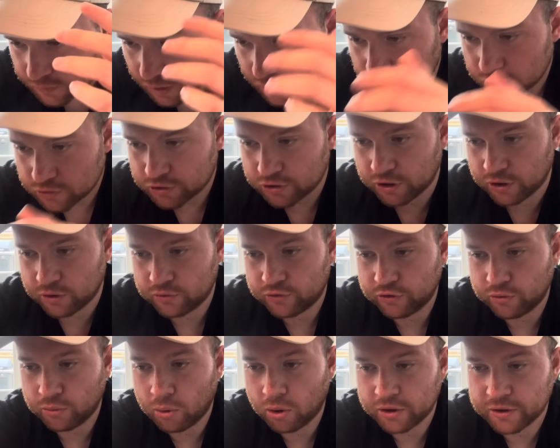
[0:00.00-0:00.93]
So
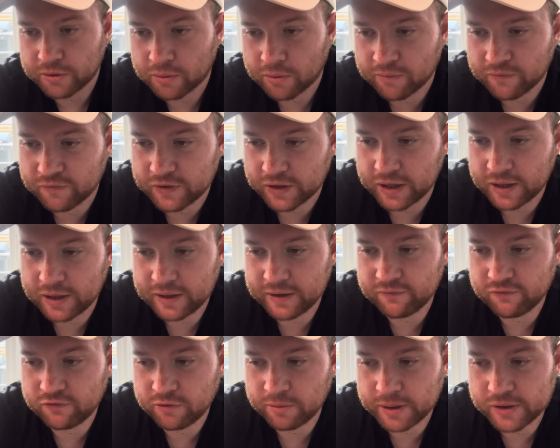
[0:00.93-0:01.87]
do what you want with that
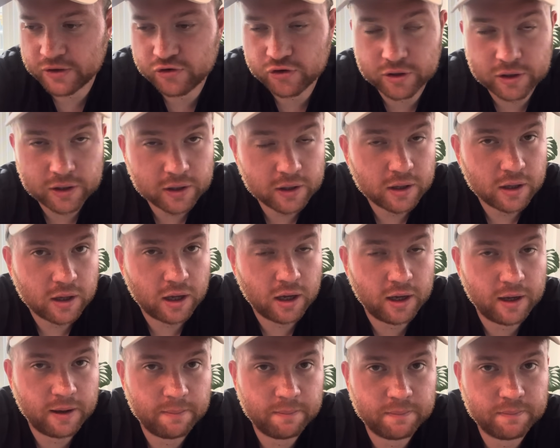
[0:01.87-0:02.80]
information.
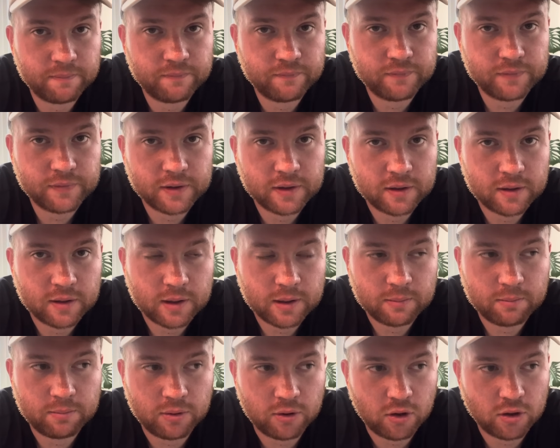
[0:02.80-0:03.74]

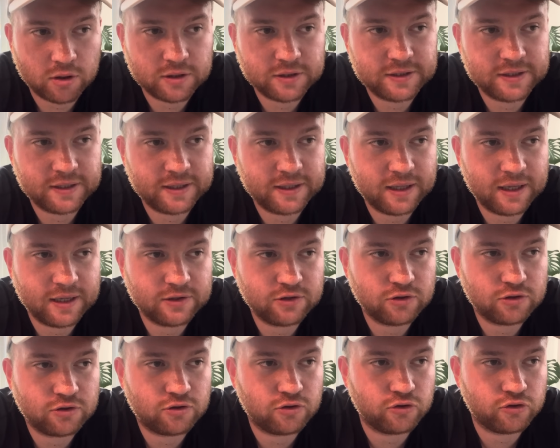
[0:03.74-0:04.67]
But honestly,
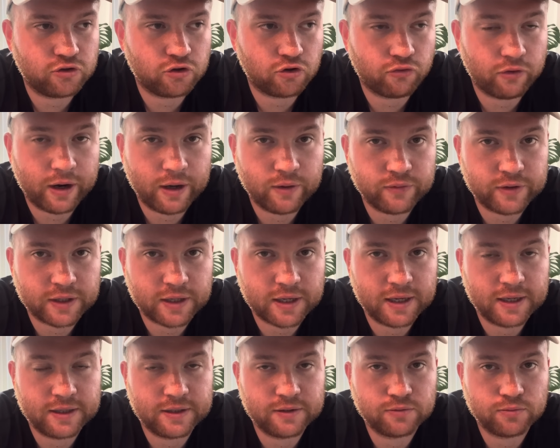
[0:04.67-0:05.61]
just such a grounded
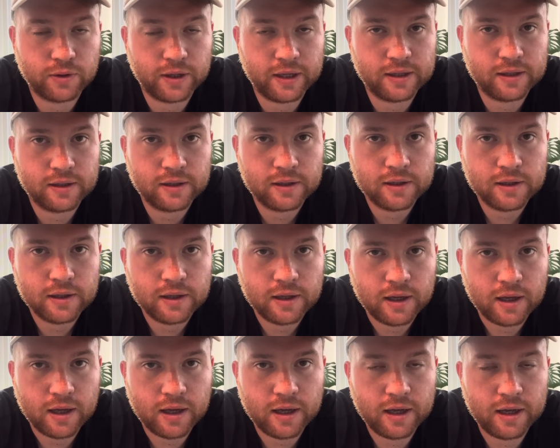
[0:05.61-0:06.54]
kid as well.
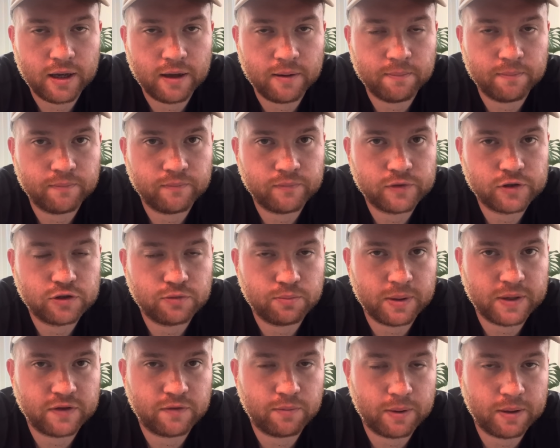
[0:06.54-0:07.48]
You
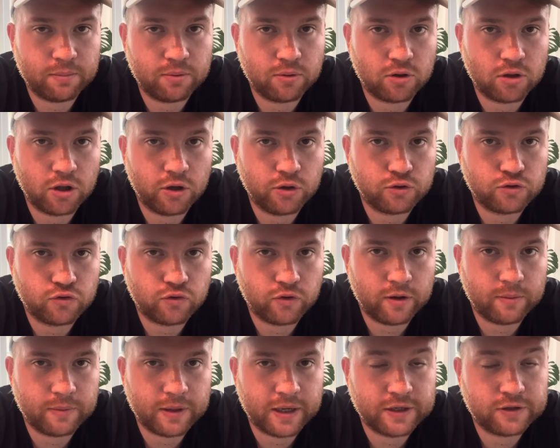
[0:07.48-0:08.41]
speak to people close to
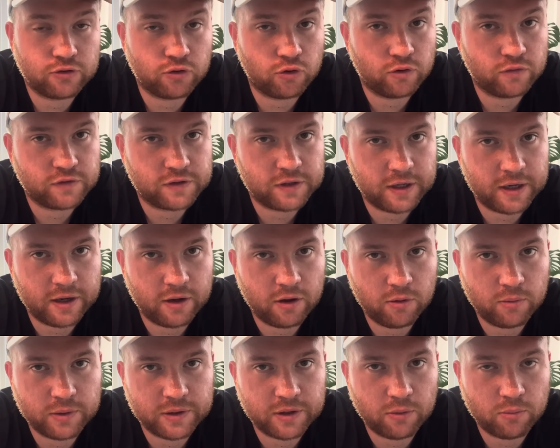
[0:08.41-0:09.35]
him, they sort of say,
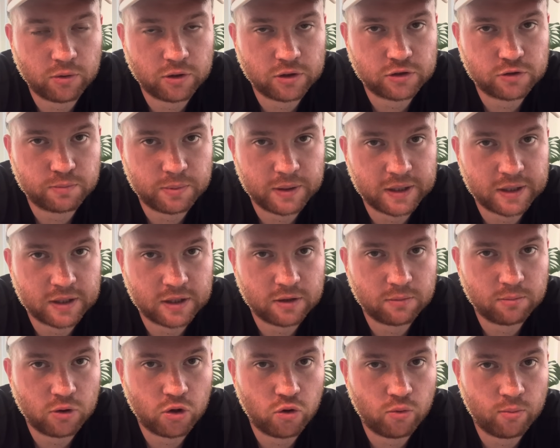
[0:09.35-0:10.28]
we don't want to speak at the
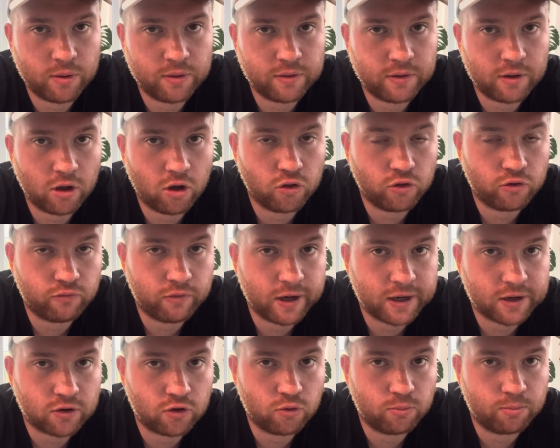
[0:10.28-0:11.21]
moment on the
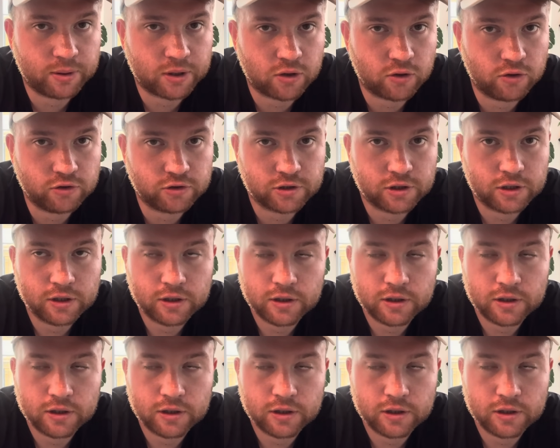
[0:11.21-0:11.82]
record because,